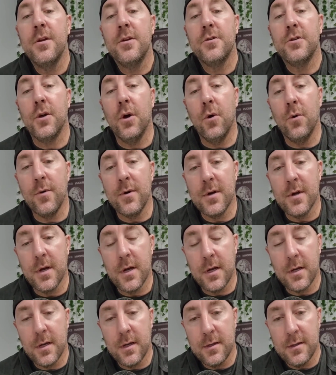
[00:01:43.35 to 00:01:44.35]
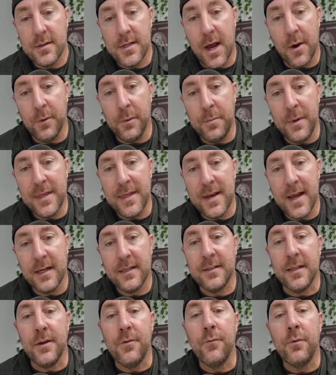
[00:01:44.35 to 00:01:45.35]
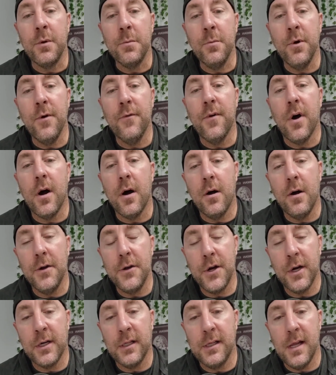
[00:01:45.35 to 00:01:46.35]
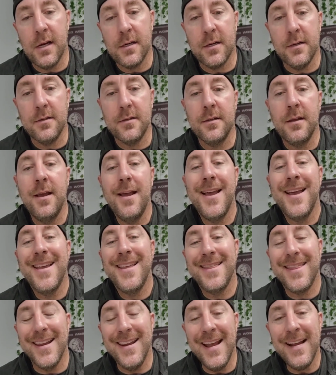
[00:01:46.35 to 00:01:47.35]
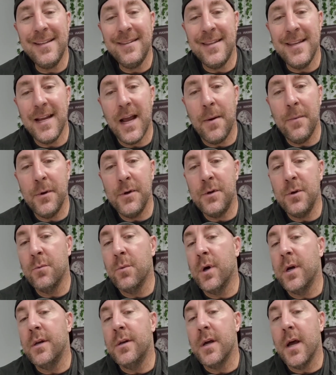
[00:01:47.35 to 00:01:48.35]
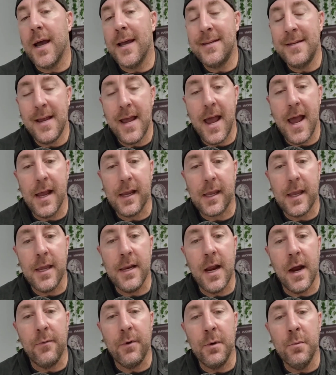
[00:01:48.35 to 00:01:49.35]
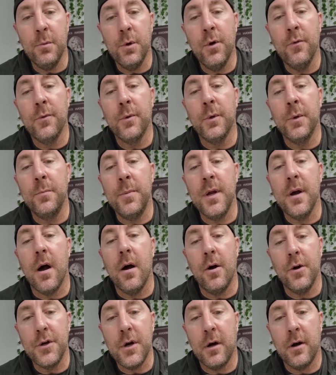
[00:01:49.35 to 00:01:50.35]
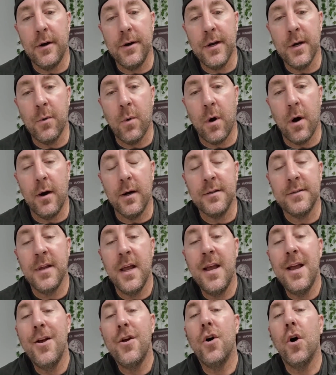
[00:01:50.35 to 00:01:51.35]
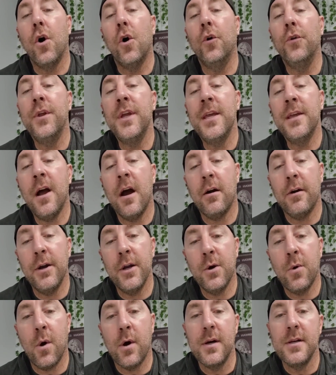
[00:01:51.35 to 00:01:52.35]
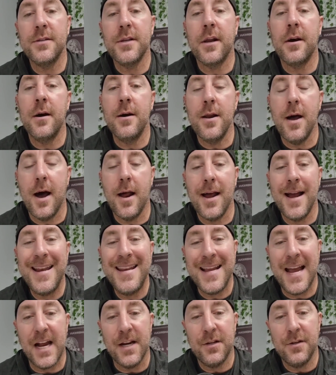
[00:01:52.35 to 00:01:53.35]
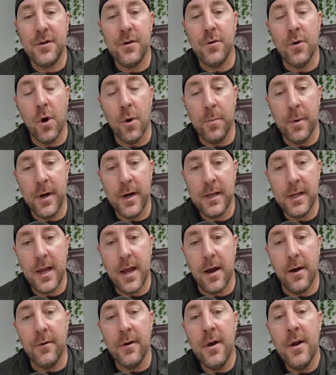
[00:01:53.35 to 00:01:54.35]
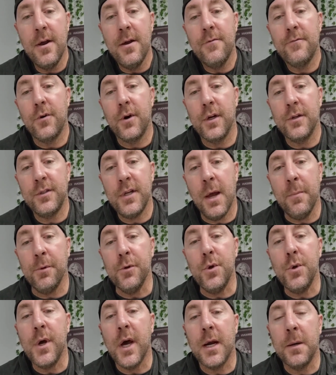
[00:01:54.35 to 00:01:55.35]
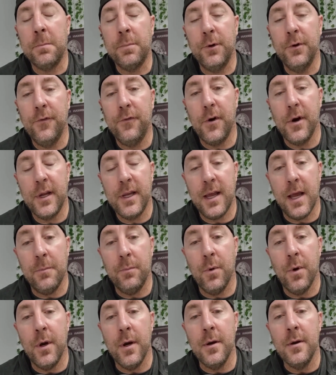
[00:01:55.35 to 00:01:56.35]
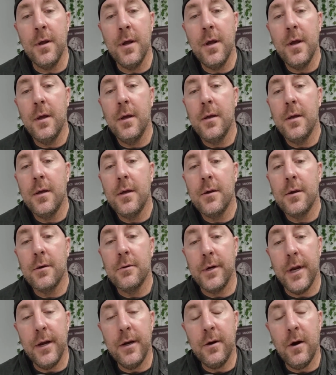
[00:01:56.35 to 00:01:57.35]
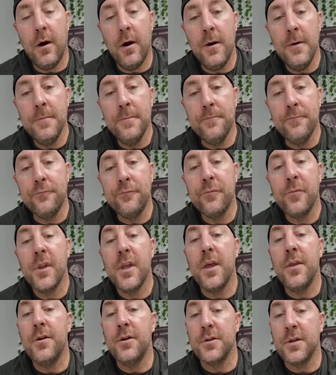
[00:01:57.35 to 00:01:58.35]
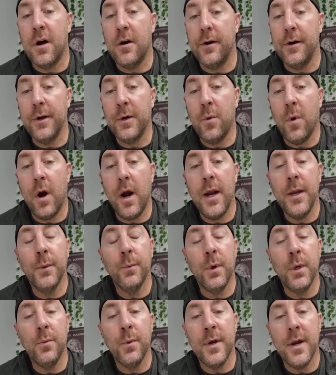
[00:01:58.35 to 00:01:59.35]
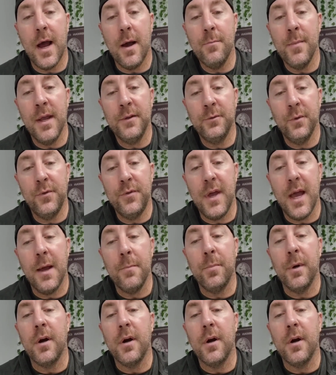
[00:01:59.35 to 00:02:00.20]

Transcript: So that would be the next thing. Remove all your collections. The next thing I would attack and I would remove would be all your hard inquiries. Only the hard inquiries that are not attached to open account. For example, you got approved for a Cap 1 credit card and there's a hard inquiry, we would not mess with that.